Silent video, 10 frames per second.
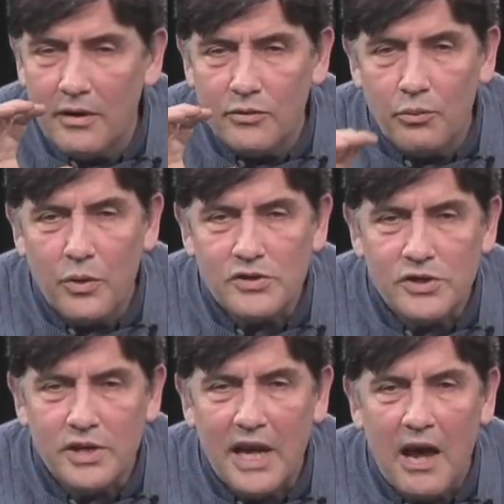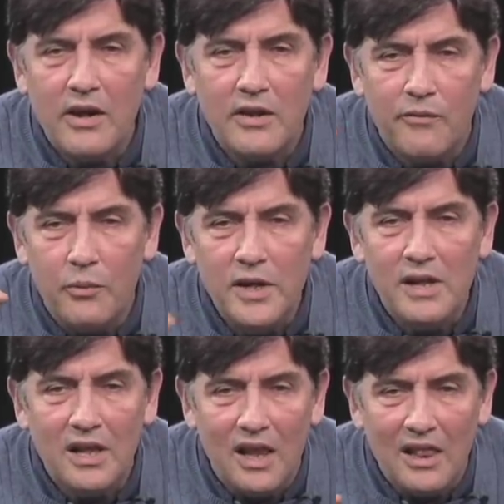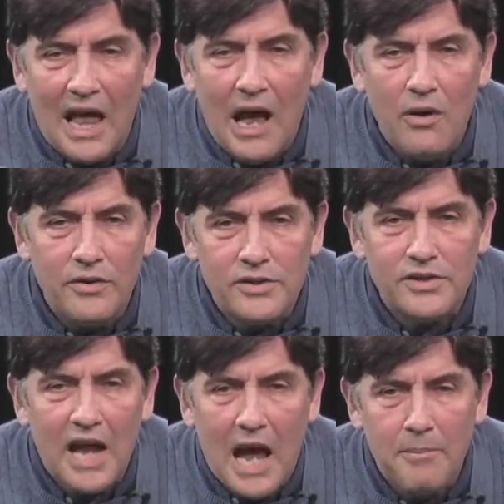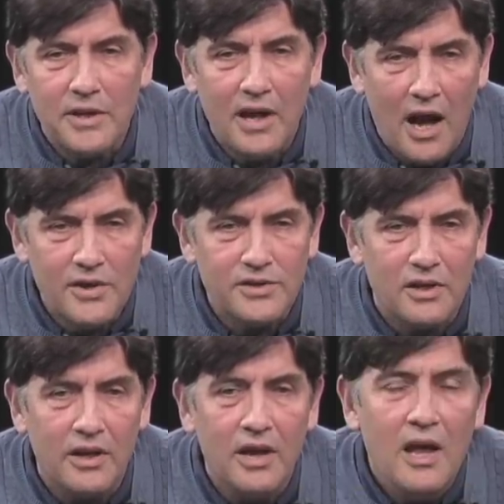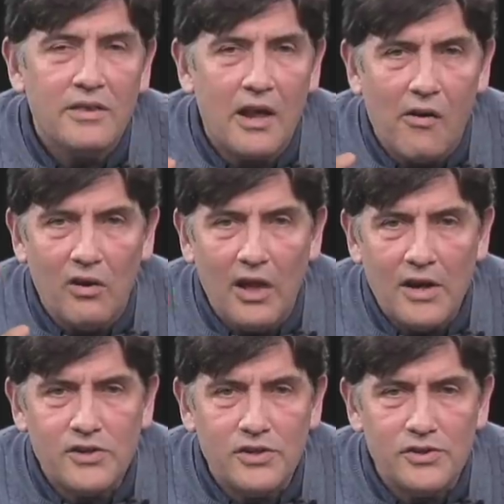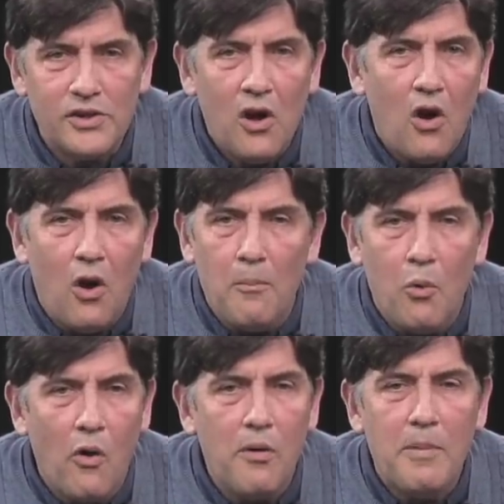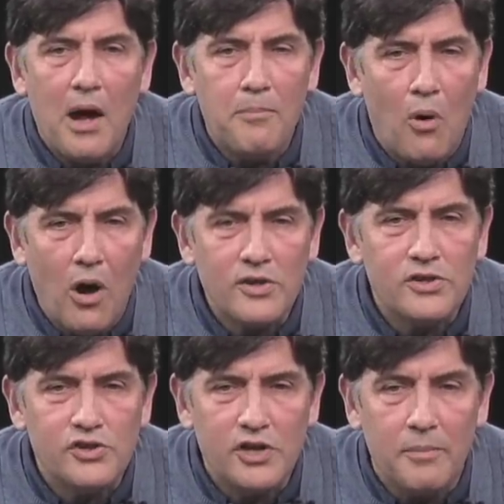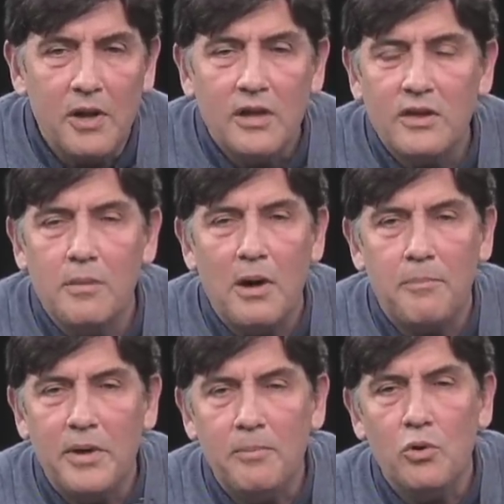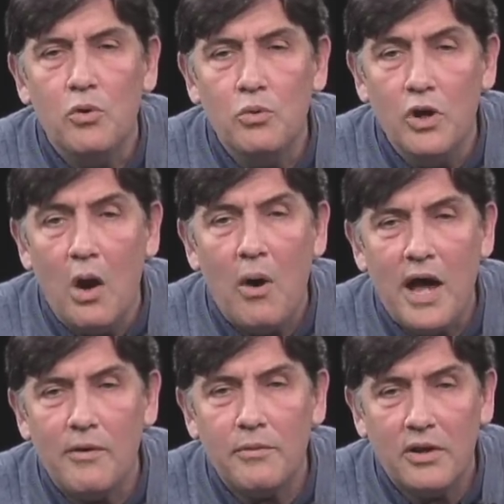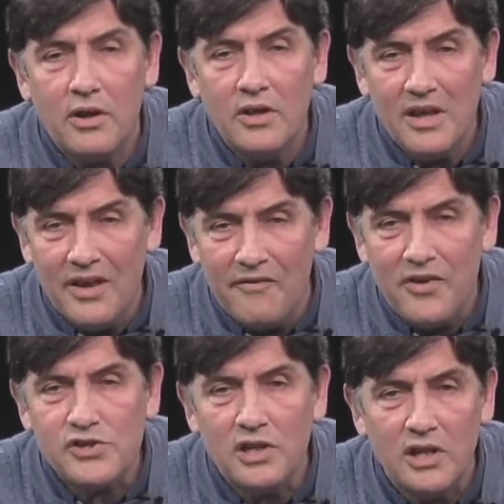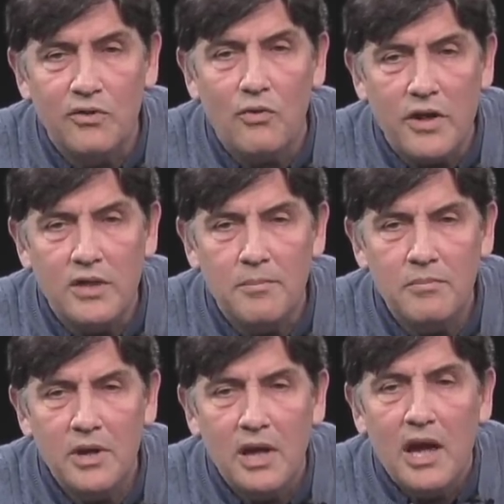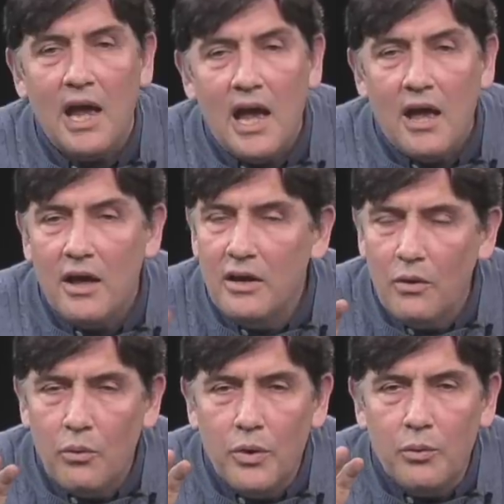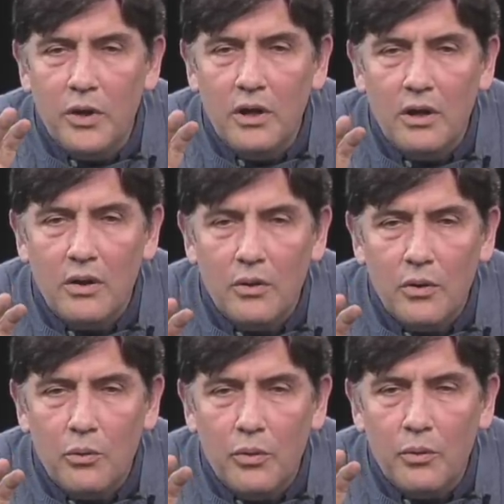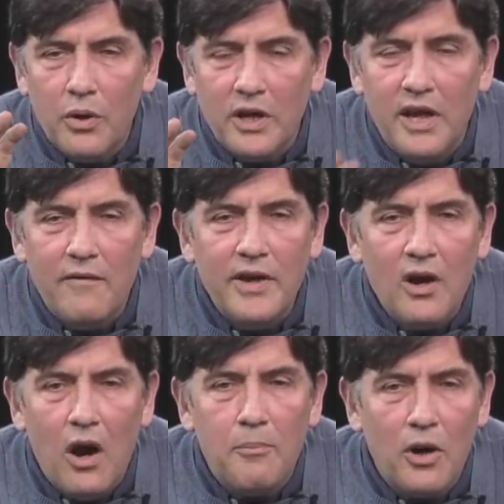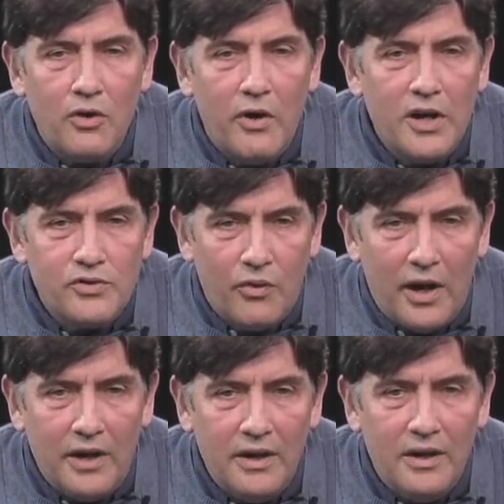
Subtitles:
Westchester County, if we allow this to happen constantly, that our elections are more about partisanship than about people who know how to efficiently run them, you know, we're giving up our greatest right.